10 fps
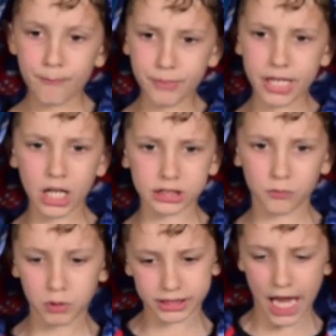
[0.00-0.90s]
because
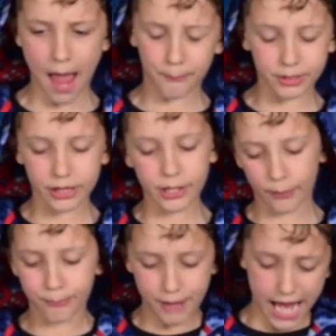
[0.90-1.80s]
of what's happening to
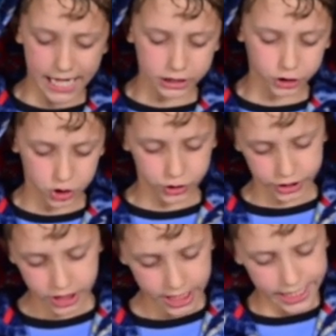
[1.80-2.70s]
their managers.